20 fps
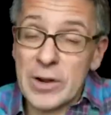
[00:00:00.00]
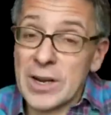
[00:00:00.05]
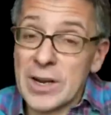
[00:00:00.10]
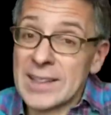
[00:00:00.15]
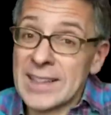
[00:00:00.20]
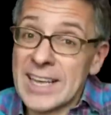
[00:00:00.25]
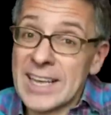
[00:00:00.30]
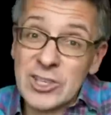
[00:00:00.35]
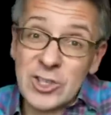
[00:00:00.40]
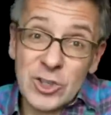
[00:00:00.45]
And
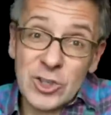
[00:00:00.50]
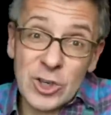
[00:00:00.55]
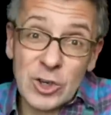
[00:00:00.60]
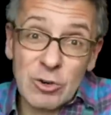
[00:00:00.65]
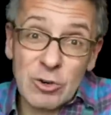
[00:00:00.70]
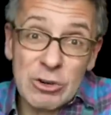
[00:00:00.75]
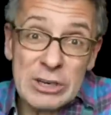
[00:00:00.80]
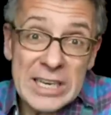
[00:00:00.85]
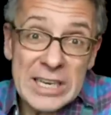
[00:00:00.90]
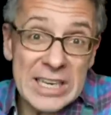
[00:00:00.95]
unless you're
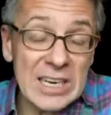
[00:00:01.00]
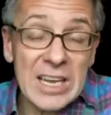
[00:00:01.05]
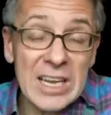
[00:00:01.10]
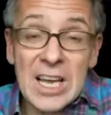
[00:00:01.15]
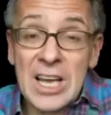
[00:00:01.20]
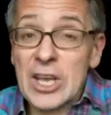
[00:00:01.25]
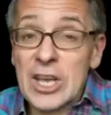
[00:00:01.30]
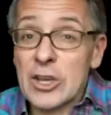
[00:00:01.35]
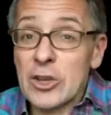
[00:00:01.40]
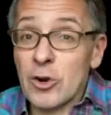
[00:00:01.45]
green,
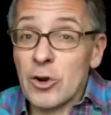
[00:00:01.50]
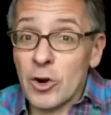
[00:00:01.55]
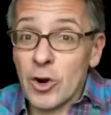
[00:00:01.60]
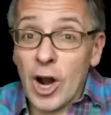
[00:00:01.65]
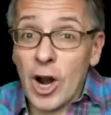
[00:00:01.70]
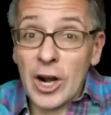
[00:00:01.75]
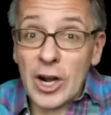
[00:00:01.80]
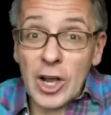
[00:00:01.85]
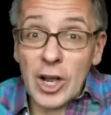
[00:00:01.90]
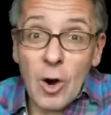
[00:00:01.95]
you're
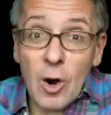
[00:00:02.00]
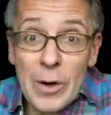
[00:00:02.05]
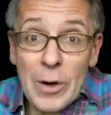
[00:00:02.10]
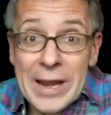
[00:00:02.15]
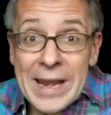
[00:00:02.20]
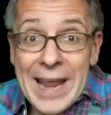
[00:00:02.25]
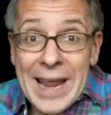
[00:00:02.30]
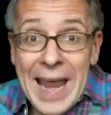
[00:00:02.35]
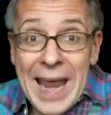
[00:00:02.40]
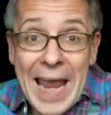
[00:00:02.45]
not
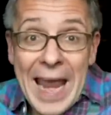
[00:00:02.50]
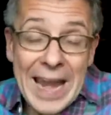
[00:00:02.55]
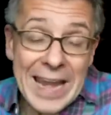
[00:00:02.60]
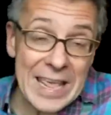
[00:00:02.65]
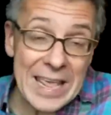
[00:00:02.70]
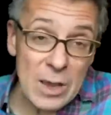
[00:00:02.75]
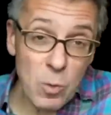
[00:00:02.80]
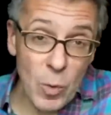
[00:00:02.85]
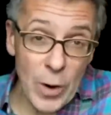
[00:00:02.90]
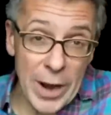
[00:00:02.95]
going
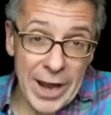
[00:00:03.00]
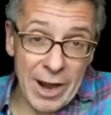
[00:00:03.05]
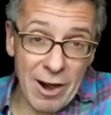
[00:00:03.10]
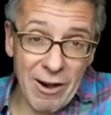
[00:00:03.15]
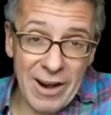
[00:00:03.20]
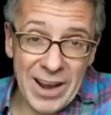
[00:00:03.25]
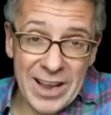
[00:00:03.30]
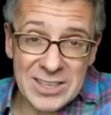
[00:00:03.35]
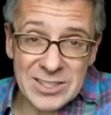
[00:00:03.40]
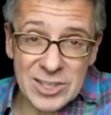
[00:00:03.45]

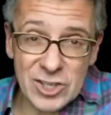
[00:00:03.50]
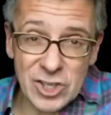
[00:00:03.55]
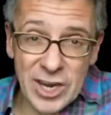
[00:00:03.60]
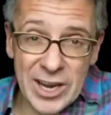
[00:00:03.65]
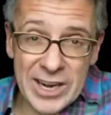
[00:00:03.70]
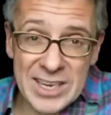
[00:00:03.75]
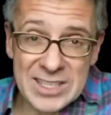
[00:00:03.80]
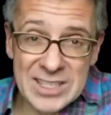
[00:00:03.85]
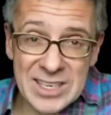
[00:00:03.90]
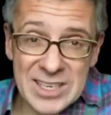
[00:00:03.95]
anywhere as a
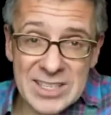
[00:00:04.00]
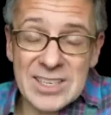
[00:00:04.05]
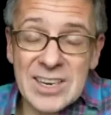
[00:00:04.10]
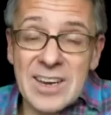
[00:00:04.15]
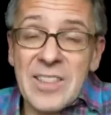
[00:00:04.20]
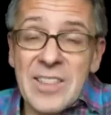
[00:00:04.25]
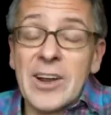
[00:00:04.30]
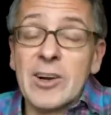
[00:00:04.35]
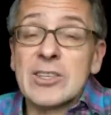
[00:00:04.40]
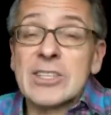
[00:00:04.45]
Chinese
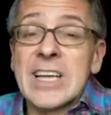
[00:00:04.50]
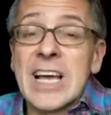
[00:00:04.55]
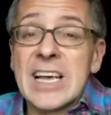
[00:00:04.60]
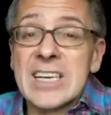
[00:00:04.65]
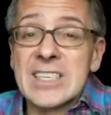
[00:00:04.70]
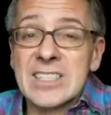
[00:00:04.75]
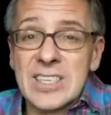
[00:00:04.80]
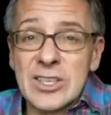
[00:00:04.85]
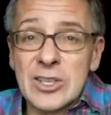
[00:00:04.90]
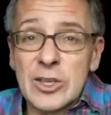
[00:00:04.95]
citizen. And they are
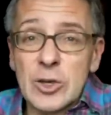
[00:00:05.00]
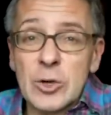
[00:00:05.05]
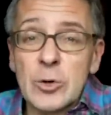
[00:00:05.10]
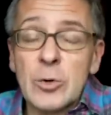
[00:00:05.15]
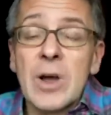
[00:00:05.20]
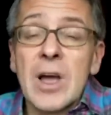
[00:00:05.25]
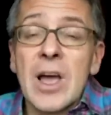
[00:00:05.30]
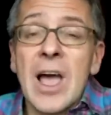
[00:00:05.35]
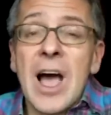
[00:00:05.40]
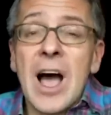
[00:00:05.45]
testing
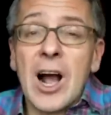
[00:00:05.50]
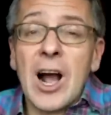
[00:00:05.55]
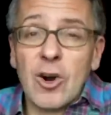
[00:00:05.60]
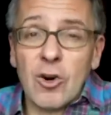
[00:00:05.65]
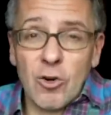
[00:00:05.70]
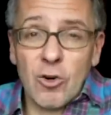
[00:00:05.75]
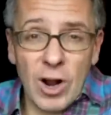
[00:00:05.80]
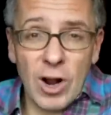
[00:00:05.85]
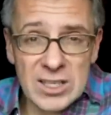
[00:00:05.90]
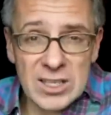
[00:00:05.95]
you
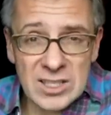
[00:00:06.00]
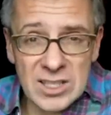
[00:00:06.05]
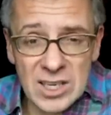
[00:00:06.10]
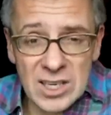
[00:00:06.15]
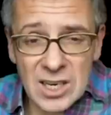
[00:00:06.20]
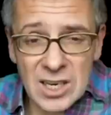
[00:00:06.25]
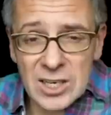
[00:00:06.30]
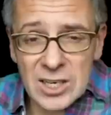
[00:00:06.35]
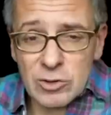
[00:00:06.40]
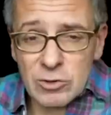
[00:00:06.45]
across the
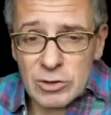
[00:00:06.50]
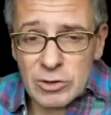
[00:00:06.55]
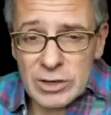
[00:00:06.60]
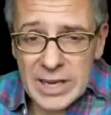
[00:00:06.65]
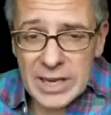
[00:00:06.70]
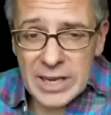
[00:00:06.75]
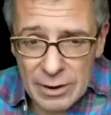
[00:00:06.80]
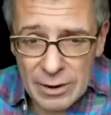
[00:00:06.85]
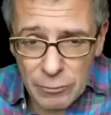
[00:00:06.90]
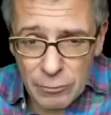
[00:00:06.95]

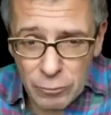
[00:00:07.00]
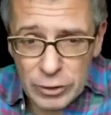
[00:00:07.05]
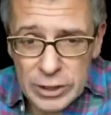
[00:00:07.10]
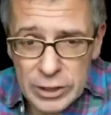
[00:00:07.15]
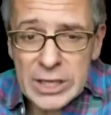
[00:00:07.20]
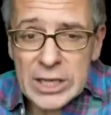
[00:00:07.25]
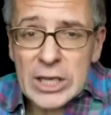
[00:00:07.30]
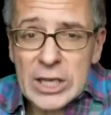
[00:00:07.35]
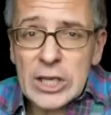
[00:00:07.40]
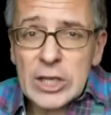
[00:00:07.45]
country
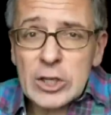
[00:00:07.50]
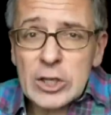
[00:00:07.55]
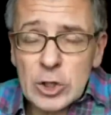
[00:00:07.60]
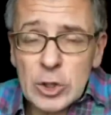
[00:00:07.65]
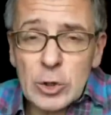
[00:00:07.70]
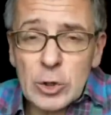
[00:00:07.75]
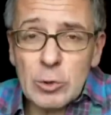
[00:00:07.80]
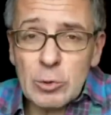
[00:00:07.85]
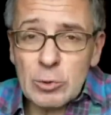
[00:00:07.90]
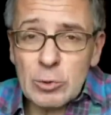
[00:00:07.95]
every
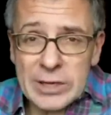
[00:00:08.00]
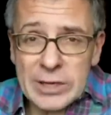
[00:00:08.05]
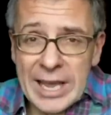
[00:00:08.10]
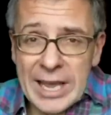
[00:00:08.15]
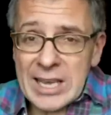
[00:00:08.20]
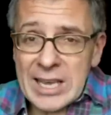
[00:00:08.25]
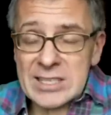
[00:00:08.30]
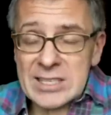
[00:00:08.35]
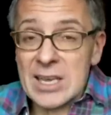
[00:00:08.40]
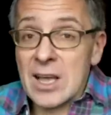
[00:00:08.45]
2
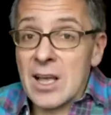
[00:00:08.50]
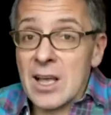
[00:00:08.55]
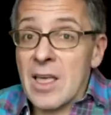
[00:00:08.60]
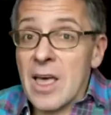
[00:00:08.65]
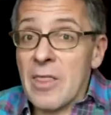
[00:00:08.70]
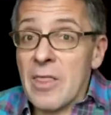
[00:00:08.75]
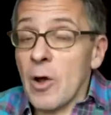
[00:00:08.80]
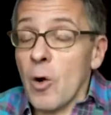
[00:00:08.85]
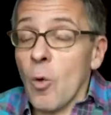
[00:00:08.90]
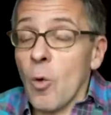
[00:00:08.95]
days.
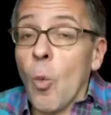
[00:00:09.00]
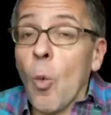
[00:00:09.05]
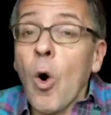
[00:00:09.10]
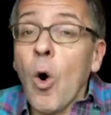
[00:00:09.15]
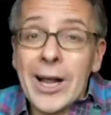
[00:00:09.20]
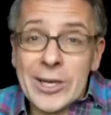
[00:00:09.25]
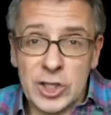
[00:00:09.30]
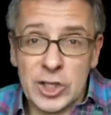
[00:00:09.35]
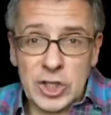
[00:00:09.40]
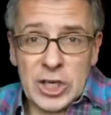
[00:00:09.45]
And they're
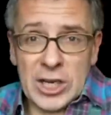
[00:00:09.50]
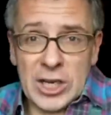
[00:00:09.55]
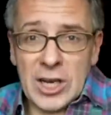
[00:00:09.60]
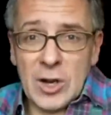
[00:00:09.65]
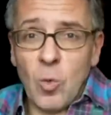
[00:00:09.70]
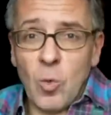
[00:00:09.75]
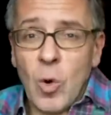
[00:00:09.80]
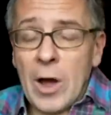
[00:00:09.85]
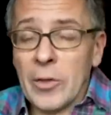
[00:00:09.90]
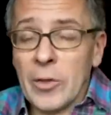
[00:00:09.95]

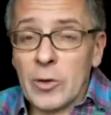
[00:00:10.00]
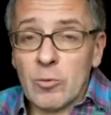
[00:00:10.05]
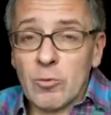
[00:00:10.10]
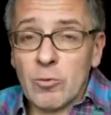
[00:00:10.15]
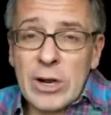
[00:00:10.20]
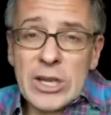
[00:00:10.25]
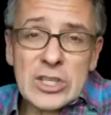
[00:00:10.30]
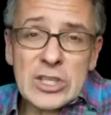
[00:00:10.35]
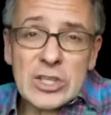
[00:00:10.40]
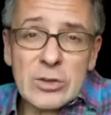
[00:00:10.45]
watching while the
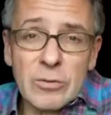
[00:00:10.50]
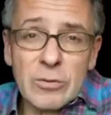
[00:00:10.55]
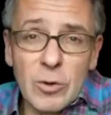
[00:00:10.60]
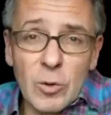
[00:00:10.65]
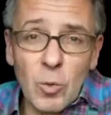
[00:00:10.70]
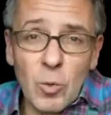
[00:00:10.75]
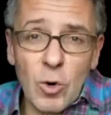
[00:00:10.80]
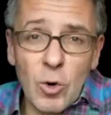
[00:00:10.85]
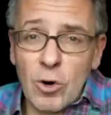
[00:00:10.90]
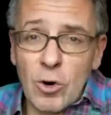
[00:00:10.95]
rest of
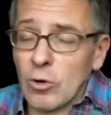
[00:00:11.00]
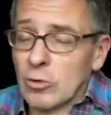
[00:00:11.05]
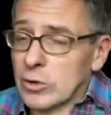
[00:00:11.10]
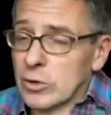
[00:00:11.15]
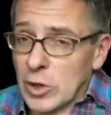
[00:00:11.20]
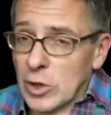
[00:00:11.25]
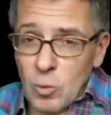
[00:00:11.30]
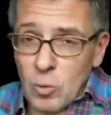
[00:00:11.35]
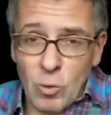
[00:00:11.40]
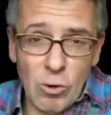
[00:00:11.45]
the
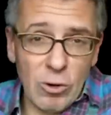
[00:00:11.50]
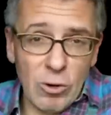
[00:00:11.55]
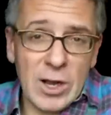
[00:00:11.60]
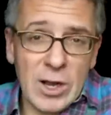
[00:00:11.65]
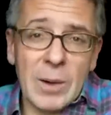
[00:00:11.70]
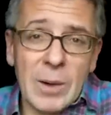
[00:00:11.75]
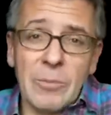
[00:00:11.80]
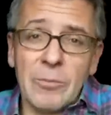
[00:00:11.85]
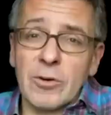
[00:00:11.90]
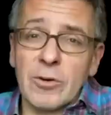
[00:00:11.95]
world in the World
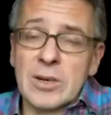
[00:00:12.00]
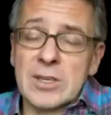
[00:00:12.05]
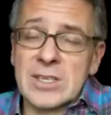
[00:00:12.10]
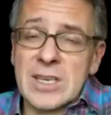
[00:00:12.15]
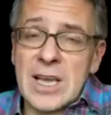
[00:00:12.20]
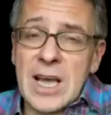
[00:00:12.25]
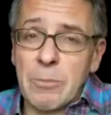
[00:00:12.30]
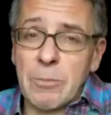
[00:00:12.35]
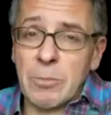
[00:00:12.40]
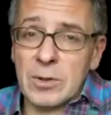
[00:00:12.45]
Cup, for
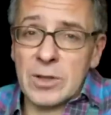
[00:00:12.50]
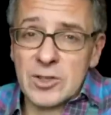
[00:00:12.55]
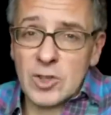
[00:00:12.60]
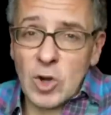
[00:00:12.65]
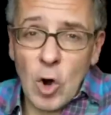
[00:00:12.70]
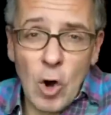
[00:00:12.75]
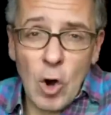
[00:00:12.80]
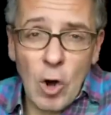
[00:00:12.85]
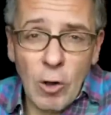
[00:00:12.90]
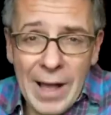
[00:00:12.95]
example, is
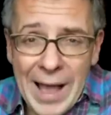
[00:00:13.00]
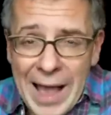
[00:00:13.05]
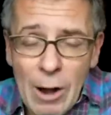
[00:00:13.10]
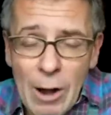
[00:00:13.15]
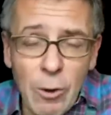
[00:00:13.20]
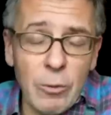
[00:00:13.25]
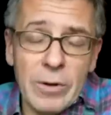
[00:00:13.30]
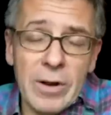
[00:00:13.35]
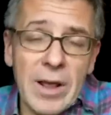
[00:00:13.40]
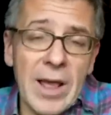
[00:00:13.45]
all
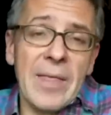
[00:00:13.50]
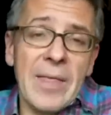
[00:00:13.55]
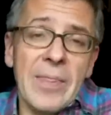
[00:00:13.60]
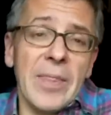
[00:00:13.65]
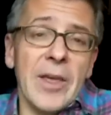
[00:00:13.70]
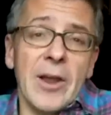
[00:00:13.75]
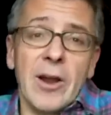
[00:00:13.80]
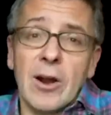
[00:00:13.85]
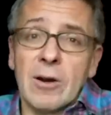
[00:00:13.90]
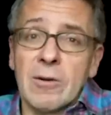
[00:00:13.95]
out
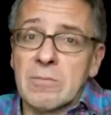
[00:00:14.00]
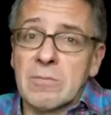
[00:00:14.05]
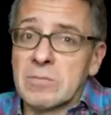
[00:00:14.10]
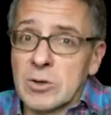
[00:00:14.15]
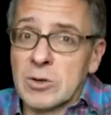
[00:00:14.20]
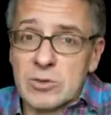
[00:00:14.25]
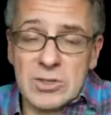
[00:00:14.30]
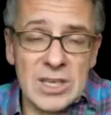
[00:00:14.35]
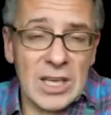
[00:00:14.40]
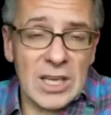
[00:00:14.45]
and they're,
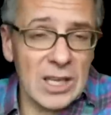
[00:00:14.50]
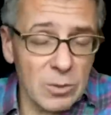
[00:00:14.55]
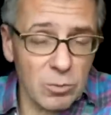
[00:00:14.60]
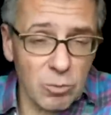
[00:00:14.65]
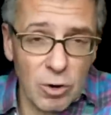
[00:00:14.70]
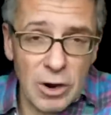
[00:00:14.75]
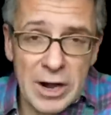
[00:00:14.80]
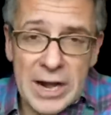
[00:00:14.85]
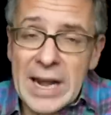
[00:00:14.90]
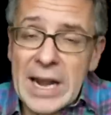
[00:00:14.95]
you know,
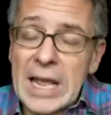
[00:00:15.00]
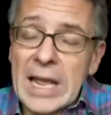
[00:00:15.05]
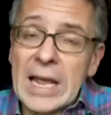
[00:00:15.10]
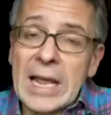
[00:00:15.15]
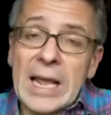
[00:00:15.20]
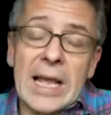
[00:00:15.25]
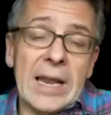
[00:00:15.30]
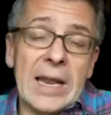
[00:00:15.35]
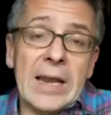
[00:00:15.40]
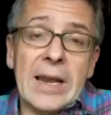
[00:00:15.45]

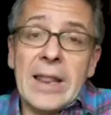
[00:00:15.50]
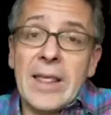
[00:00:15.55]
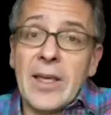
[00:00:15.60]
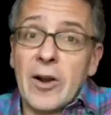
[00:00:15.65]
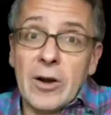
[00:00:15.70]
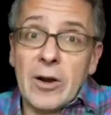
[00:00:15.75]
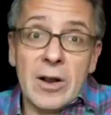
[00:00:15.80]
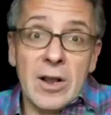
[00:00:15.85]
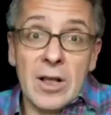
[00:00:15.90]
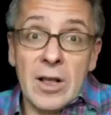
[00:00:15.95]
celebrating and
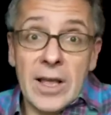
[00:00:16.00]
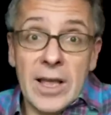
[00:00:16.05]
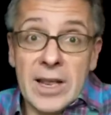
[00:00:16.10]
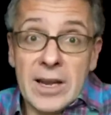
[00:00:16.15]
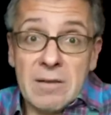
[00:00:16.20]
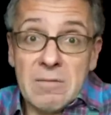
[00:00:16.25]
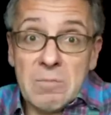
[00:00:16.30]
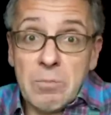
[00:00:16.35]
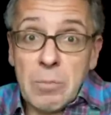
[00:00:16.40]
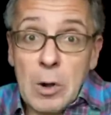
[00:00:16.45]
they're
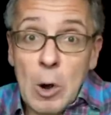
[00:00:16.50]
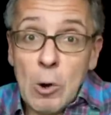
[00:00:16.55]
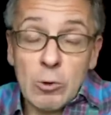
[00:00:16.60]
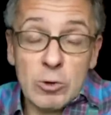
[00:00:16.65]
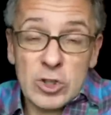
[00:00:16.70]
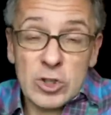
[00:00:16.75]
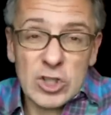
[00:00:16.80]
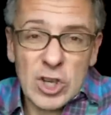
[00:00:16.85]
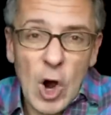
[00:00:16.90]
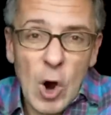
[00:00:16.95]
in
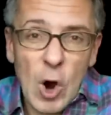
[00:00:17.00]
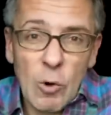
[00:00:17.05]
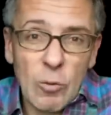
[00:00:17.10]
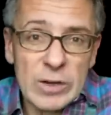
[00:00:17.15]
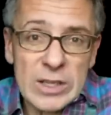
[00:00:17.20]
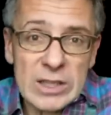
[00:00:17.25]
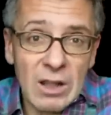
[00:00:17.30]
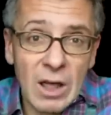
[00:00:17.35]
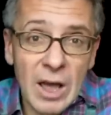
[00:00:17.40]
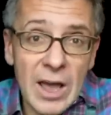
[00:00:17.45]

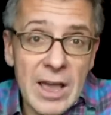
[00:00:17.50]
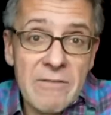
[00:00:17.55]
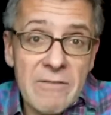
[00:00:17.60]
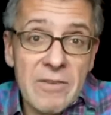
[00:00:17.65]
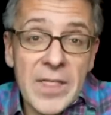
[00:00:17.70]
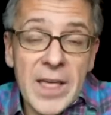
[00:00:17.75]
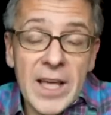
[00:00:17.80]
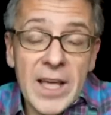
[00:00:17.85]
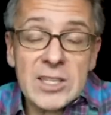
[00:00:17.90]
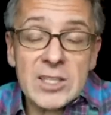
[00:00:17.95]
post-COVID
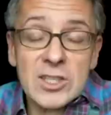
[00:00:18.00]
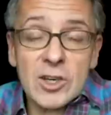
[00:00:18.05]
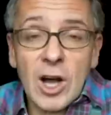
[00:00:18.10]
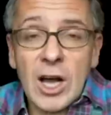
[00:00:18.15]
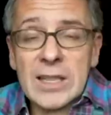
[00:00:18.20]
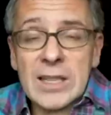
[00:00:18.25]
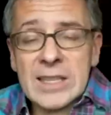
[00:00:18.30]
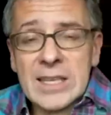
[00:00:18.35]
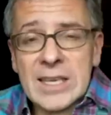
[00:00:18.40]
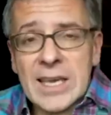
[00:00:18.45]
life. And that's
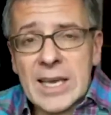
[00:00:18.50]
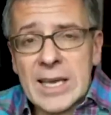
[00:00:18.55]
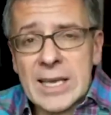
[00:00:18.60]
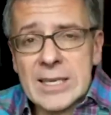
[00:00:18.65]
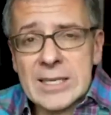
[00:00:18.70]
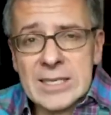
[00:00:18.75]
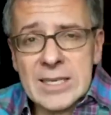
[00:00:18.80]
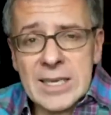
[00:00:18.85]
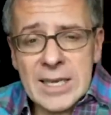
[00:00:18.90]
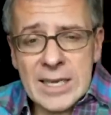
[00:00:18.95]
not the
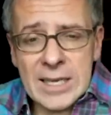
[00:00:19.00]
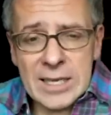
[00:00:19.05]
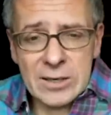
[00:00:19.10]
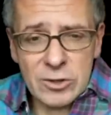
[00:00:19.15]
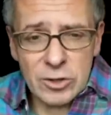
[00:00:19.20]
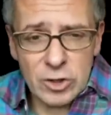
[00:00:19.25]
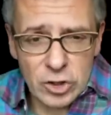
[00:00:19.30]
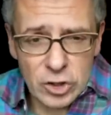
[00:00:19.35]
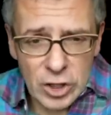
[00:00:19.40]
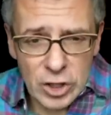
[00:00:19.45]
case
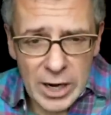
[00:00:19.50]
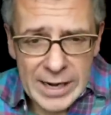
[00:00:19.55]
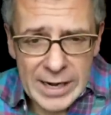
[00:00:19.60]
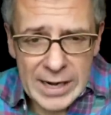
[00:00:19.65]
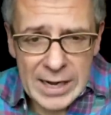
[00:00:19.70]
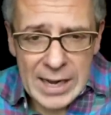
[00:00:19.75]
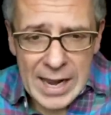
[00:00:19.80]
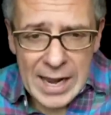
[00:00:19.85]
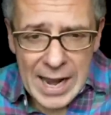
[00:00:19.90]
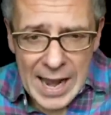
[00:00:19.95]
in
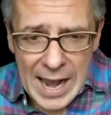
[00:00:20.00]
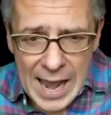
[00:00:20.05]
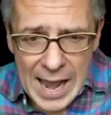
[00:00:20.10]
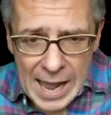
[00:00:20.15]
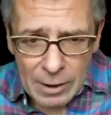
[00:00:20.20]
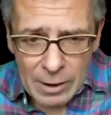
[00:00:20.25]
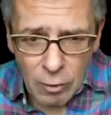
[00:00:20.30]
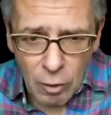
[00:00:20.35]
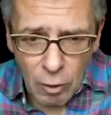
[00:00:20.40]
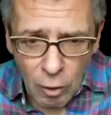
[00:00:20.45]
China
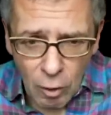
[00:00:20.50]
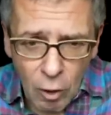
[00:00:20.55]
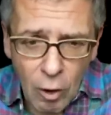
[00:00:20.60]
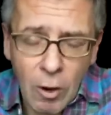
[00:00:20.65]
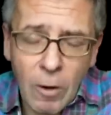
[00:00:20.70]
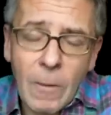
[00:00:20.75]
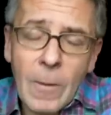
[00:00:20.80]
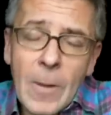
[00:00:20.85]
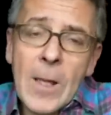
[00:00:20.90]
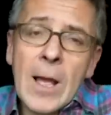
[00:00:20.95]
at
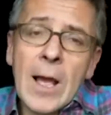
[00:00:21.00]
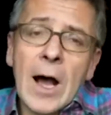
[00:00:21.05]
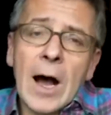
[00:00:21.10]
all.